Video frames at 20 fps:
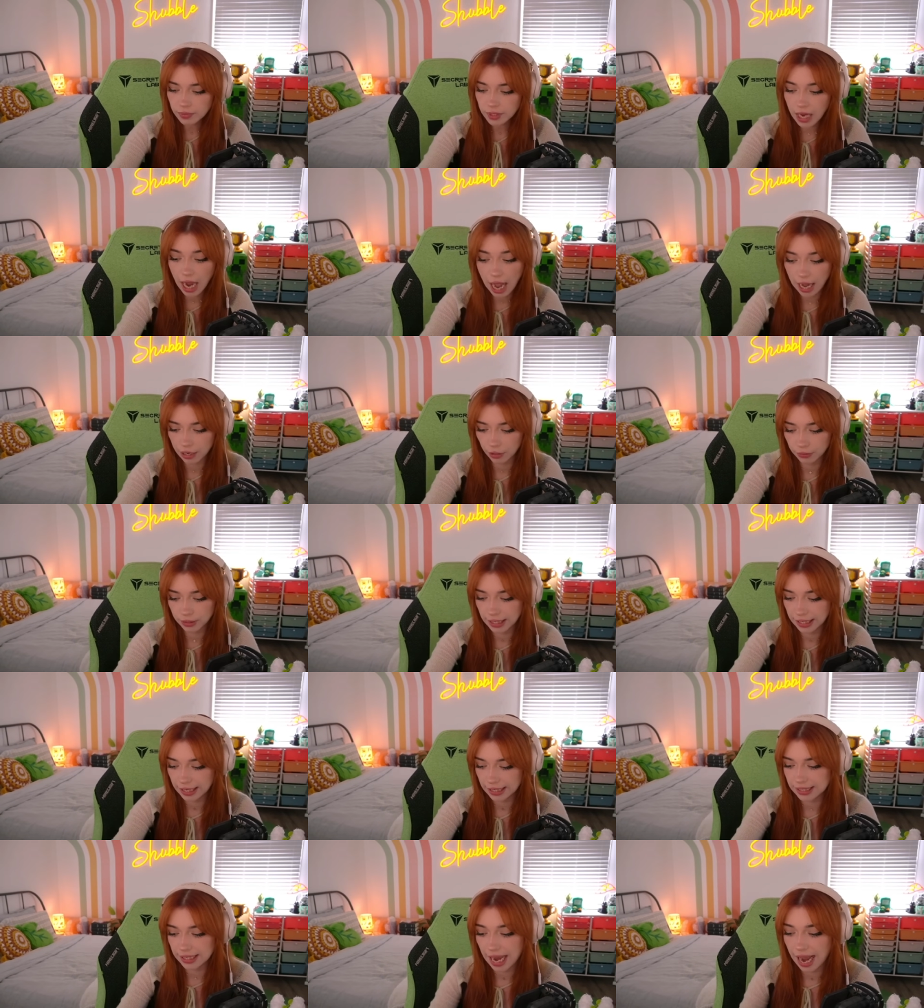I don't think
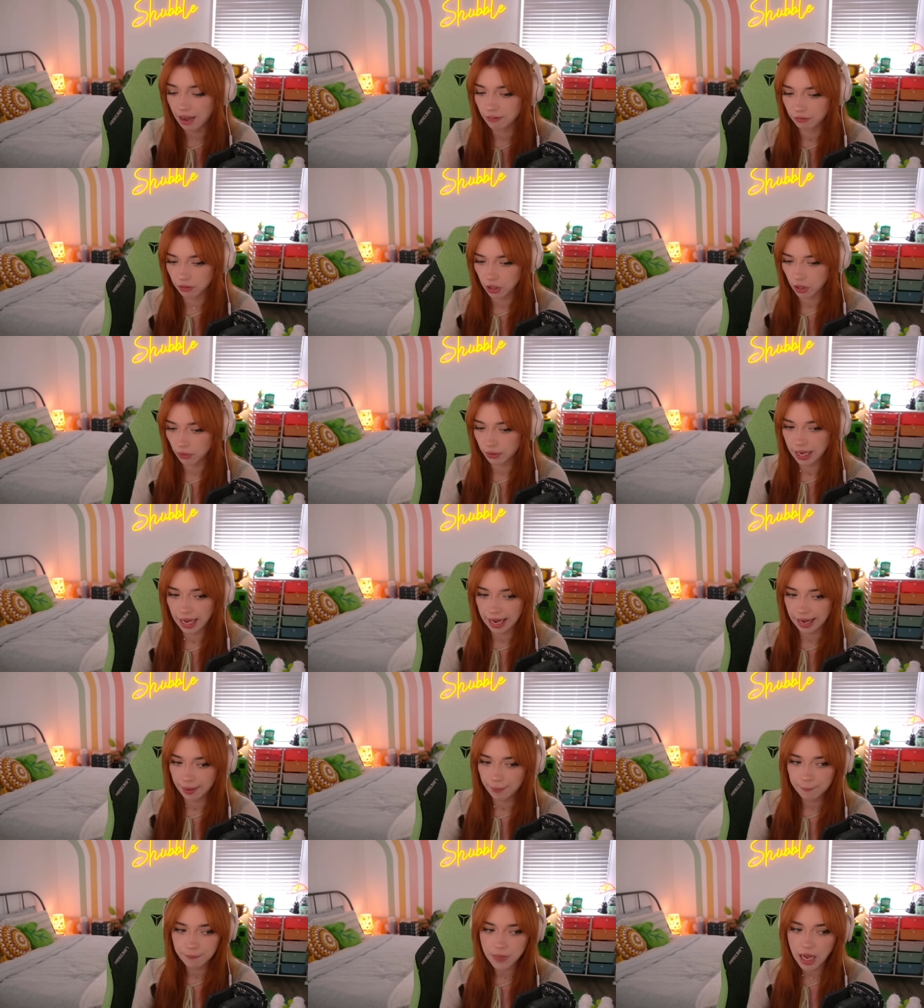it's ever
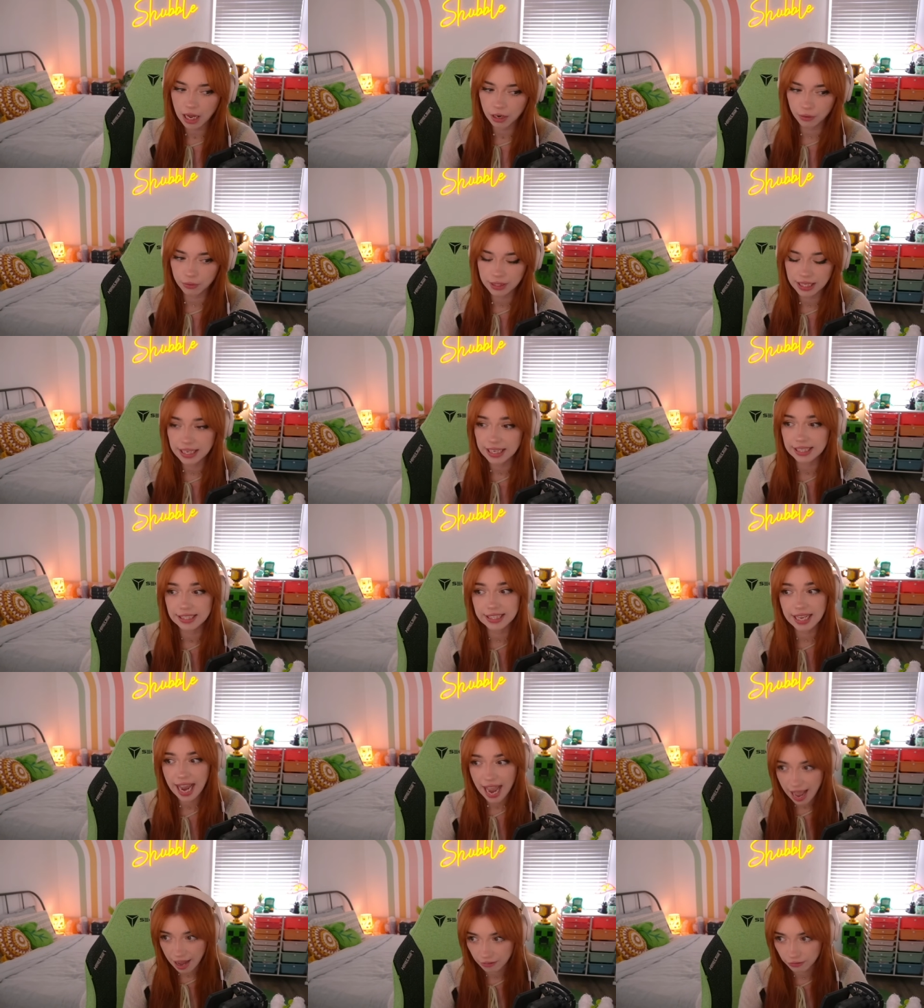okay. I don't think it's
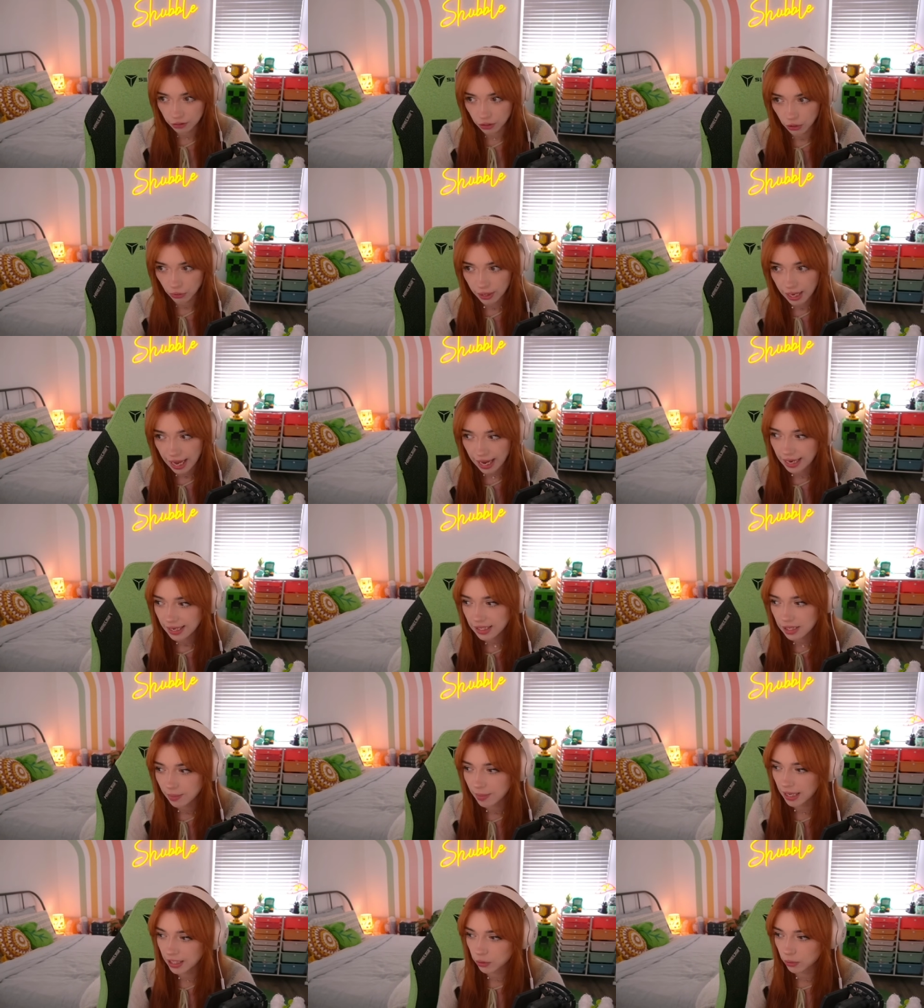ever okay to
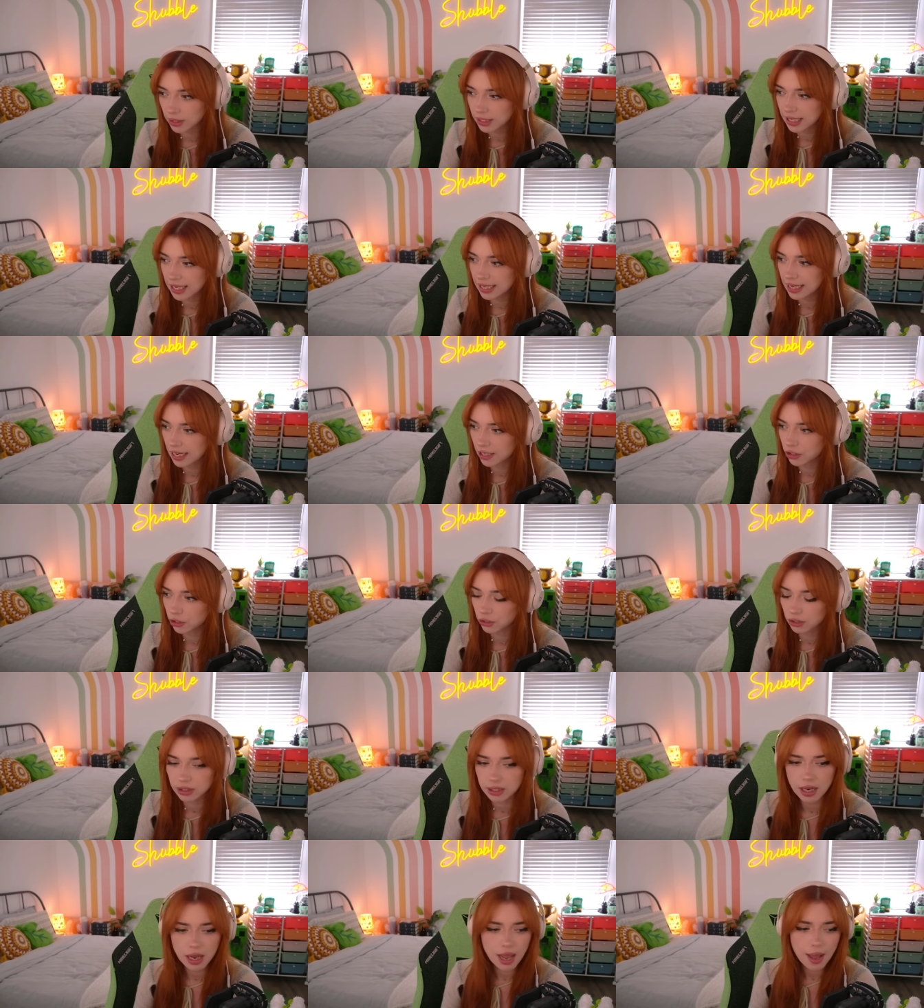mess with teenagers.